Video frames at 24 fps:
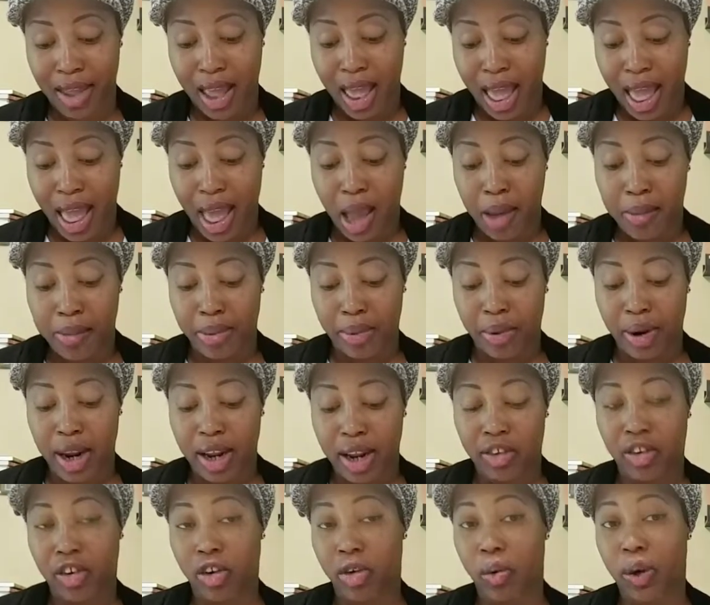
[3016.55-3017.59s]
and
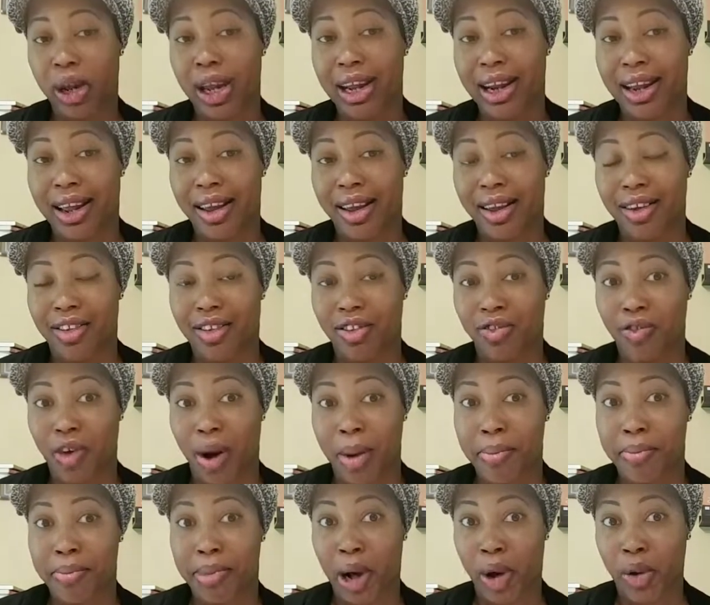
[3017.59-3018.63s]
brings greetings
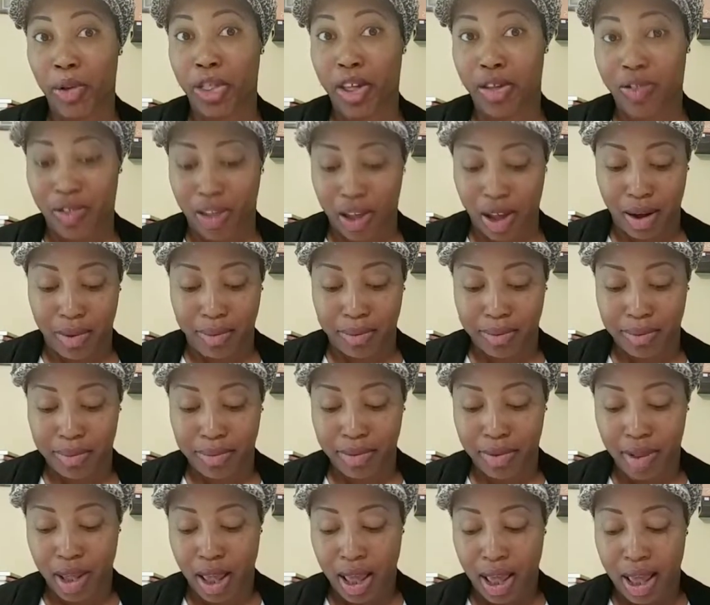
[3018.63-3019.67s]
from both of them?
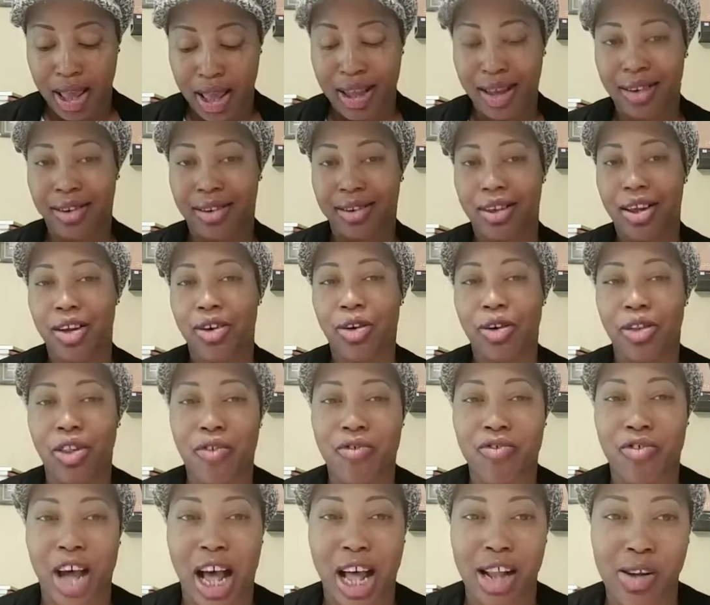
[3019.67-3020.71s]
Consider the
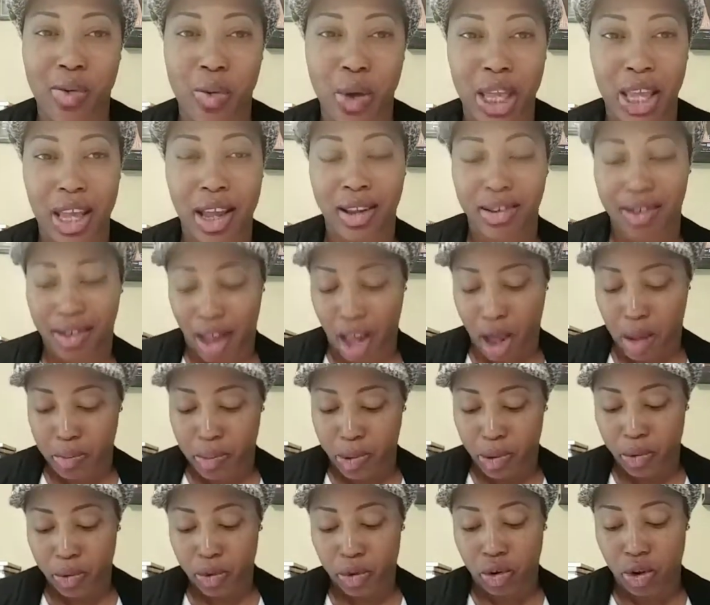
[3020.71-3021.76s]
following
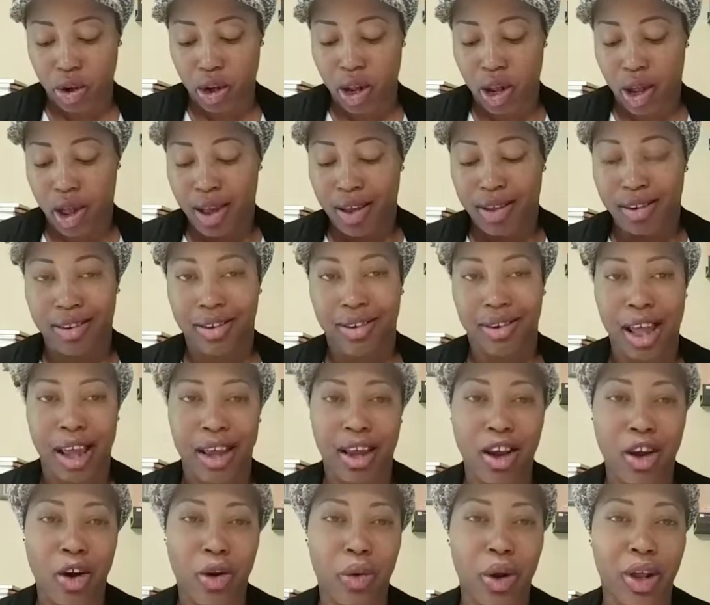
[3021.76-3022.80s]
examples.
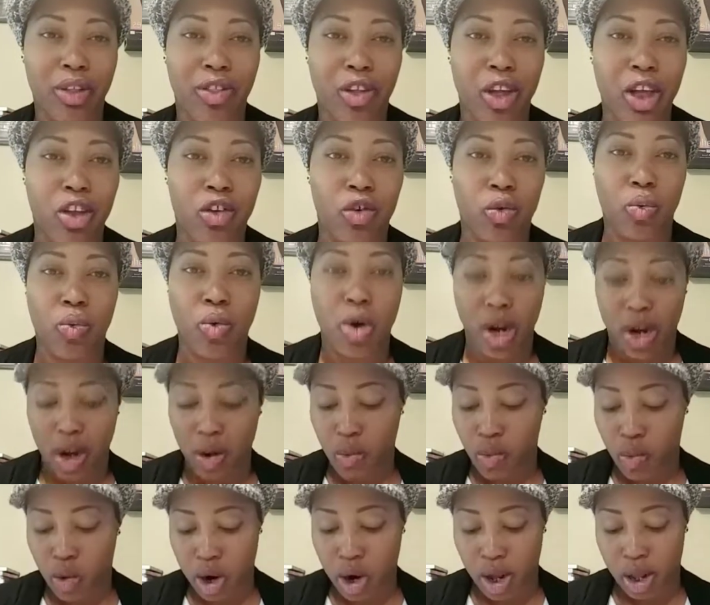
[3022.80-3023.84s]
2 Corinthians
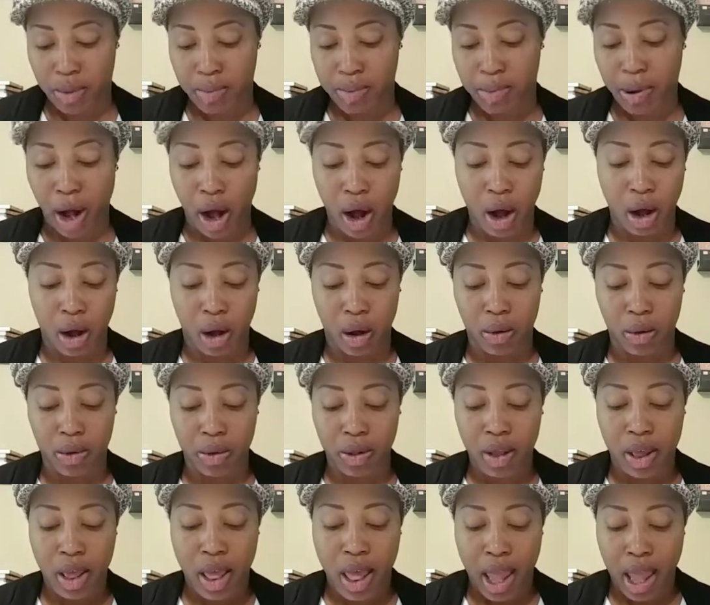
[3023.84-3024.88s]
1:1. Paul,
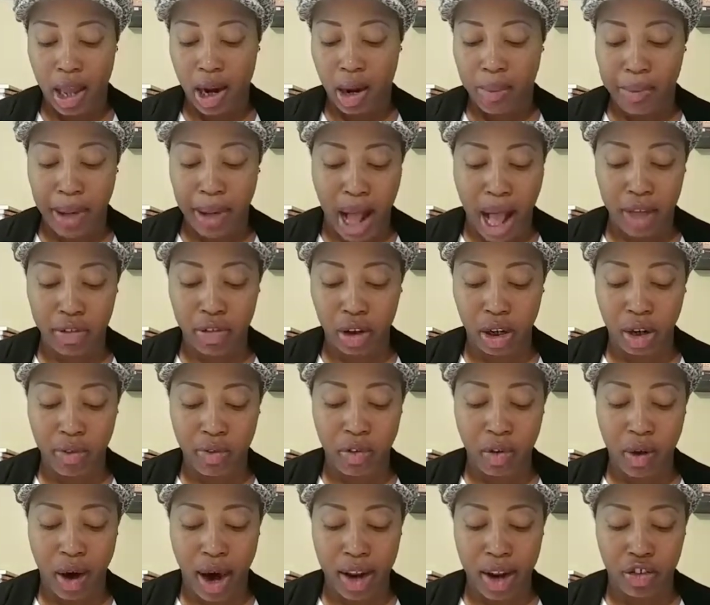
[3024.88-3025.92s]
an apostle of
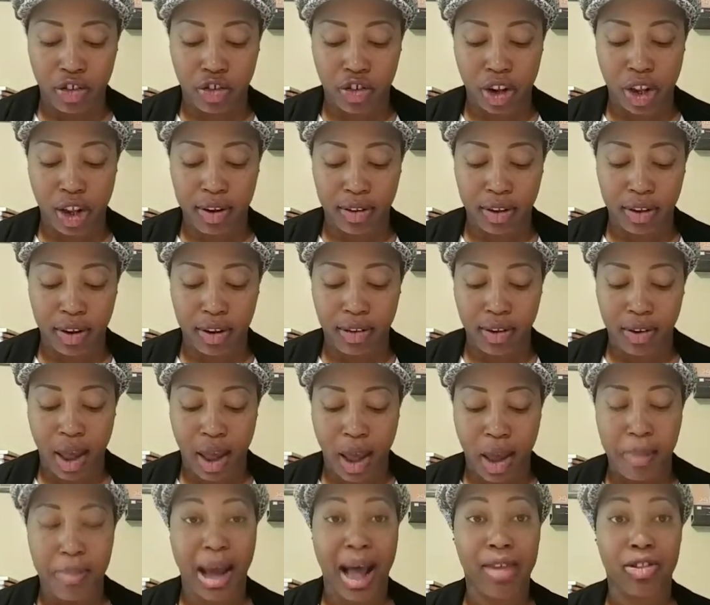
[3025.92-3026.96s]
Christ Jesus
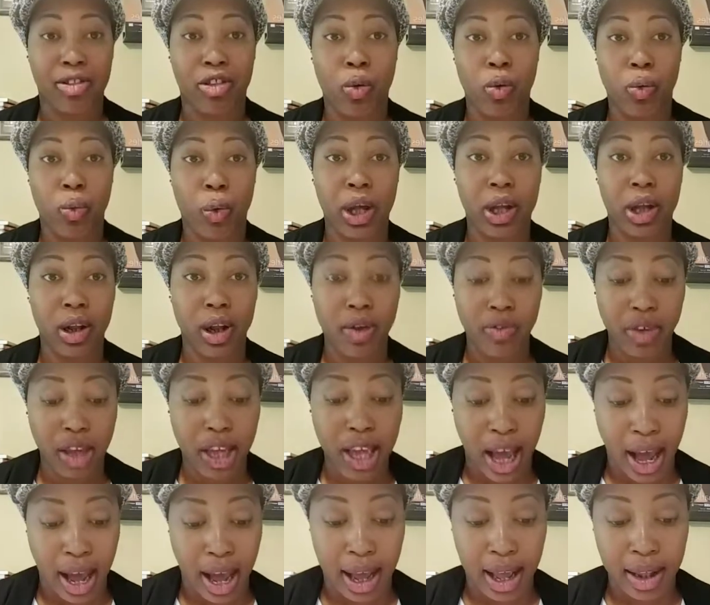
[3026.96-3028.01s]
by the will of
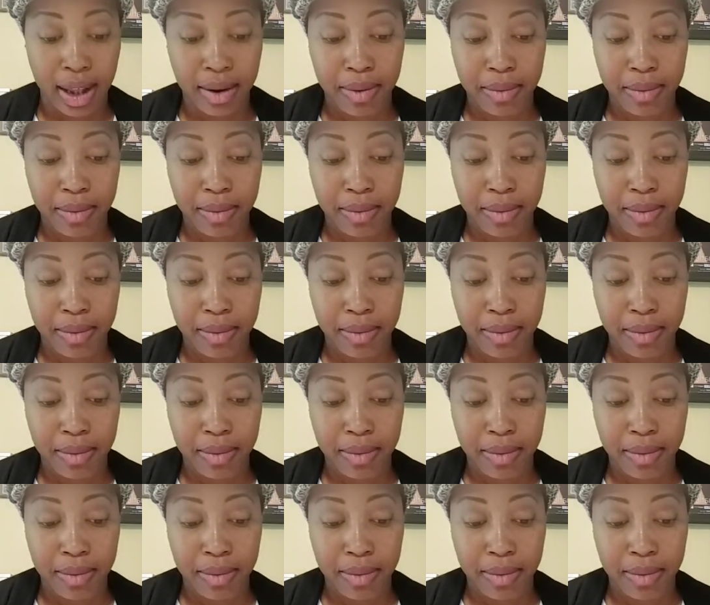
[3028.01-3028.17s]
God,